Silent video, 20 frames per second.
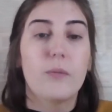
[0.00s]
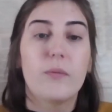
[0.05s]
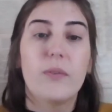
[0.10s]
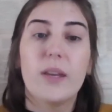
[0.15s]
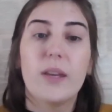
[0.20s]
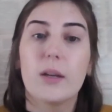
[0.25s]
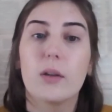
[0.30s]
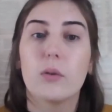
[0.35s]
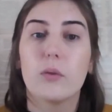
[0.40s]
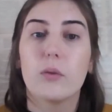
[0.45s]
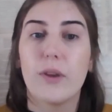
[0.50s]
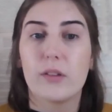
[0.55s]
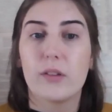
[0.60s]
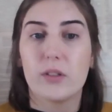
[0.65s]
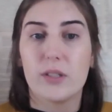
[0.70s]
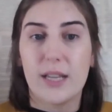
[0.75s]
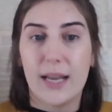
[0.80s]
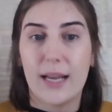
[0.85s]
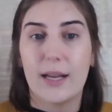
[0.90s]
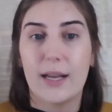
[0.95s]
vegan or
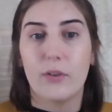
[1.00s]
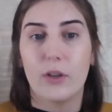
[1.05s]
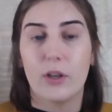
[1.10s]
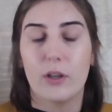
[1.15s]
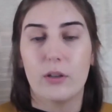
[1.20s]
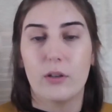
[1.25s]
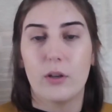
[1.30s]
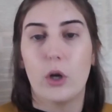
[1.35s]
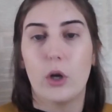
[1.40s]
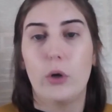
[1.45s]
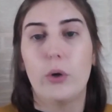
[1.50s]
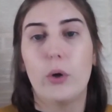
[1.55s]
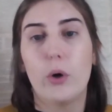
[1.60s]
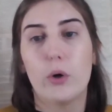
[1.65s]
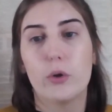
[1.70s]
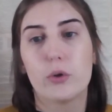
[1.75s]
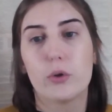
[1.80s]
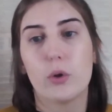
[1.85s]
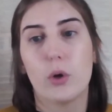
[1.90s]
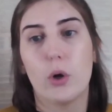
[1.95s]
vegetarian, a
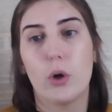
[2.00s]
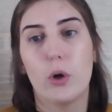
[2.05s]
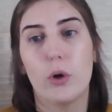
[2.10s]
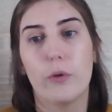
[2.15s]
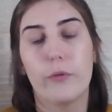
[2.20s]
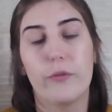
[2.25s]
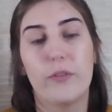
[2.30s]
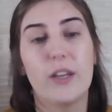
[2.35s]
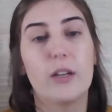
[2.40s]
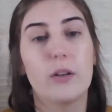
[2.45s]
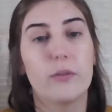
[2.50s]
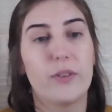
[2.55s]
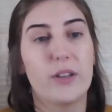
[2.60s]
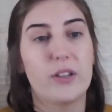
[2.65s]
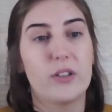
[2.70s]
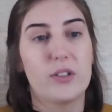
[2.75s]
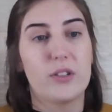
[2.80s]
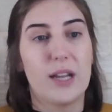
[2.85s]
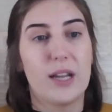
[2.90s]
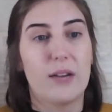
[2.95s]
lot of vegan and
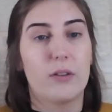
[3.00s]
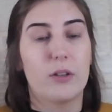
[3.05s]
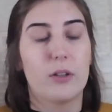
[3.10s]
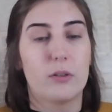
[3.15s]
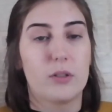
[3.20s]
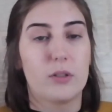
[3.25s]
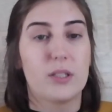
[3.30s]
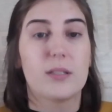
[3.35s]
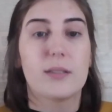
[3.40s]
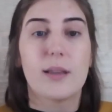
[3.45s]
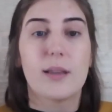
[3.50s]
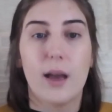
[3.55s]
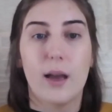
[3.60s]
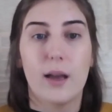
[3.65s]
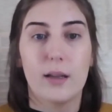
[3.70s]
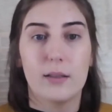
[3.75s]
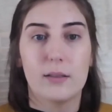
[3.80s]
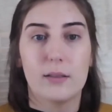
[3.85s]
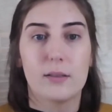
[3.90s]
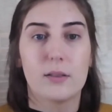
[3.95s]
vegetarian
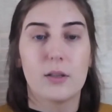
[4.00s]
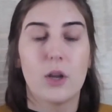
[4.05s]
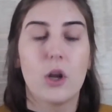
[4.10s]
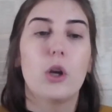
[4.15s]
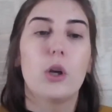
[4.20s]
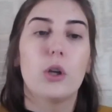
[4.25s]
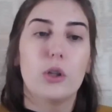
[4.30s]
desserts